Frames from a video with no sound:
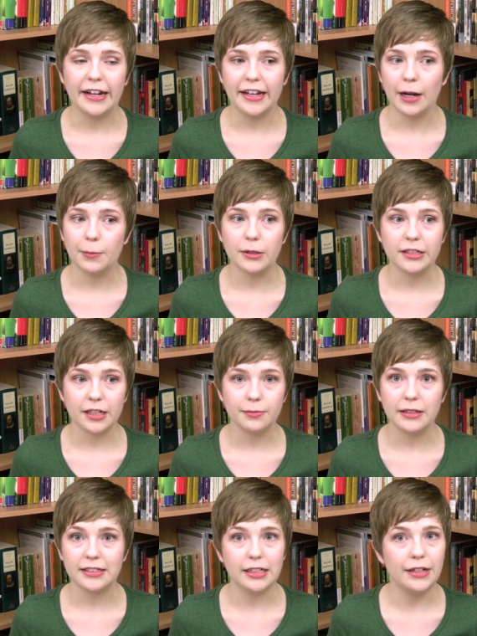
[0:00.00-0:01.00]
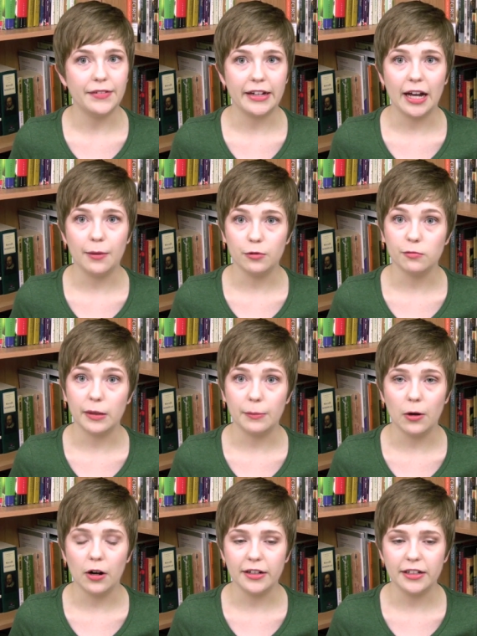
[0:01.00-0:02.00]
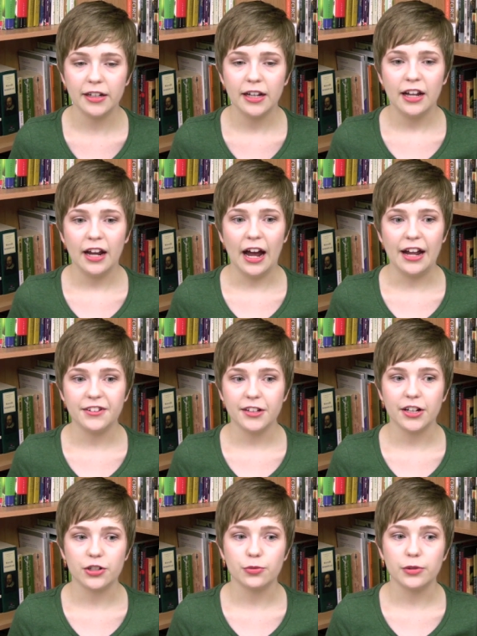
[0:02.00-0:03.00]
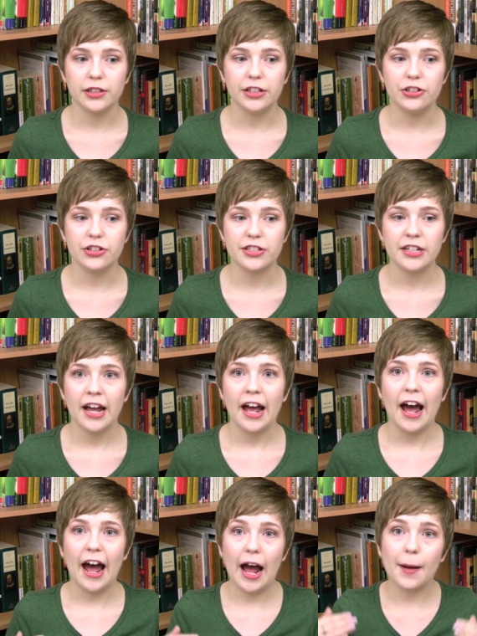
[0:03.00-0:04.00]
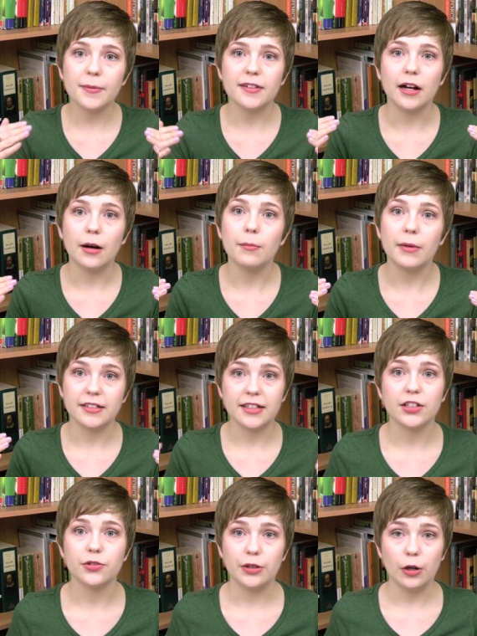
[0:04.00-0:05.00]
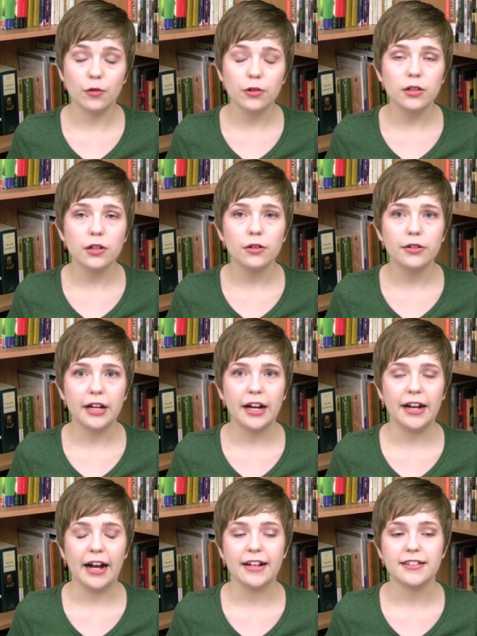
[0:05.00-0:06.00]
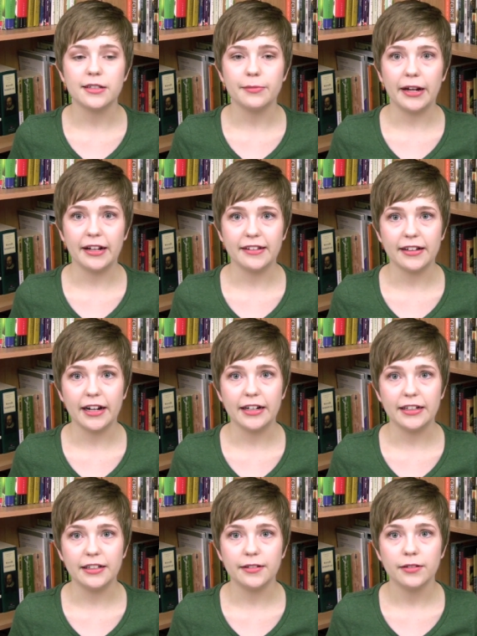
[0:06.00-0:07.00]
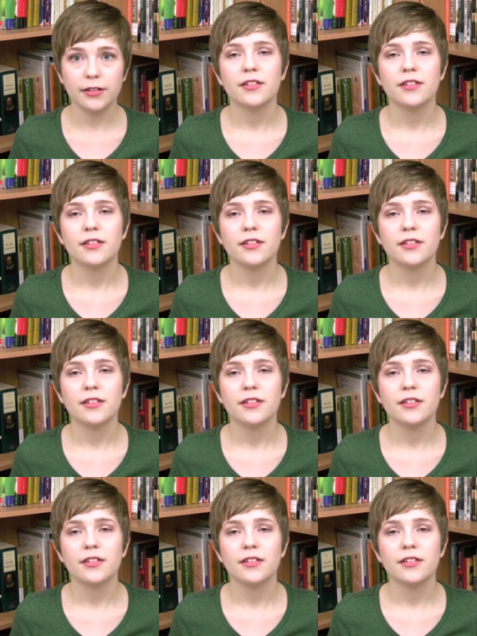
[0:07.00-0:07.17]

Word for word: I can't protect myself, I can't move my body, and touch really just amps up my sensory overload and adds to my anxiety.